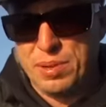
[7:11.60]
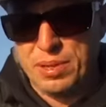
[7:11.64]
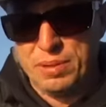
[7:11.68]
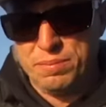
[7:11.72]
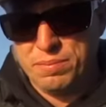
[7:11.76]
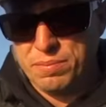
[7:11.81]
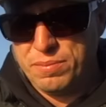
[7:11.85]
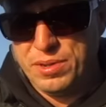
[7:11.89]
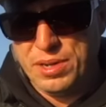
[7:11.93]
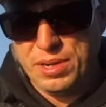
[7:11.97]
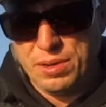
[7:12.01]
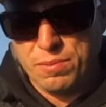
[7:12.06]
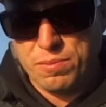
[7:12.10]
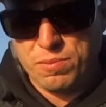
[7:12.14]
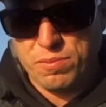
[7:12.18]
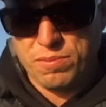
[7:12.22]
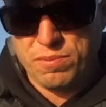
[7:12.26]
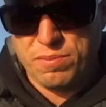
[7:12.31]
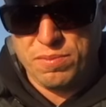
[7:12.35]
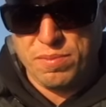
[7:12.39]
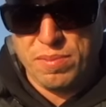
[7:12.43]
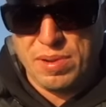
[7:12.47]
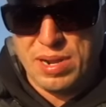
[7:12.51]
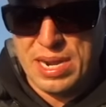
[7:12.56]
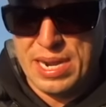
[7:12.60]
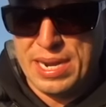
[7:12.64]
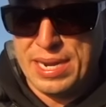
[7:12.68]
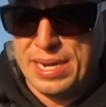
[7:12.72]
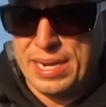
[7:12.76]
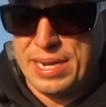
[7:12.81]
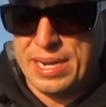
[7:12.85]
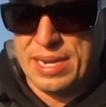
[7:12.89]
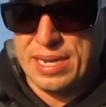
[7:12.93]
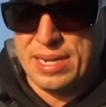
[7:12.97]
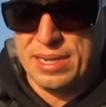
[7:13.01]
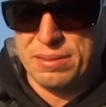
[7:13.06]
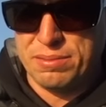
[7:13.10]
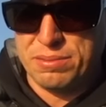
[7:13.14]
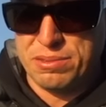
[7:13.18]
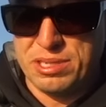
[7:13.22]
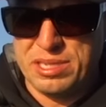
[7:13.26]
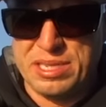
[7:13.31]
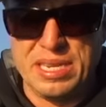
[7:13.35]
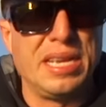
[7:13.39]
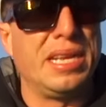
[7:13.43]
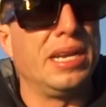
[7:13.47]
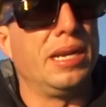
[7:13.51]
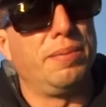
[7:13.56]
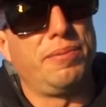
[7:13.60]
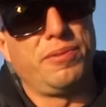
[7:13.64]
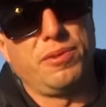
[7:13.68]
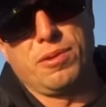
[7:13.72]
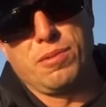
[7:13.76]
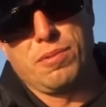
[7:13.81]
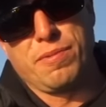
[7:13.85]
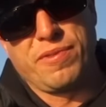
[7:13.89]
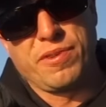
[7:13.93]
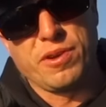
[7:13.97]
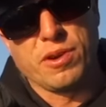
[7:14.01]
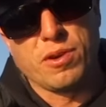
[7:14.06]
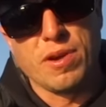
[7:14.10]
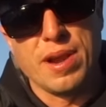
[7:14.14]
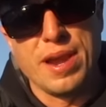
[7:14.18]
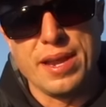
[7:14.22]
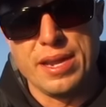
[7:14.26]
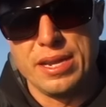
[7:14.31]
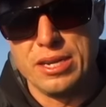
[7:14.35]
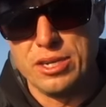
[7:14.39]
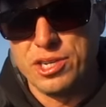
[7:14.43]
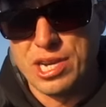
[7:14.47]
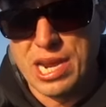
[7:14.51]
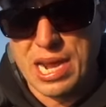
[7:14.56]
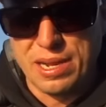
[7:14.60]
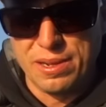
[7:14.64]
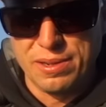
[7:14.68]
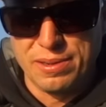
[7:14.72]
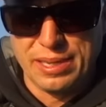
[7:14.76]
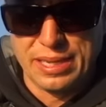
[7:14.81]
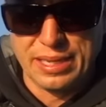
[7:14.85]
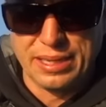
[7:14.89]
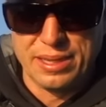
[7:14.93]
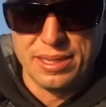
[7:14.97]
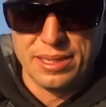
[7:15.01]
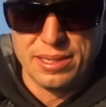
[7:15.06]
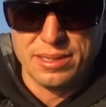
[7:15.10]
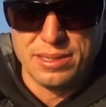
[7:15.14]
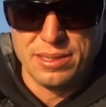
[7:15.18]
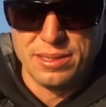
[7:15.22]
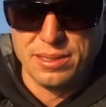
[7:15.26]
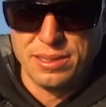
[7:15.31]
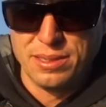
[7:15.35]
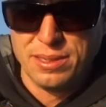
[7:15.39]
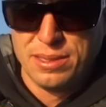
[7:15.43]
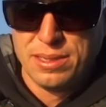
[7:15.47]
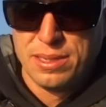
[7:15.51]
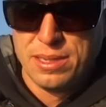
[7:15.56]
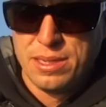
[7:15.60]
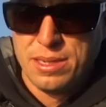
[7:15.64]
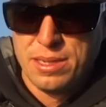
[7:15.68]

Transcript: but you know, my uh, setup for for cranking shallow like this is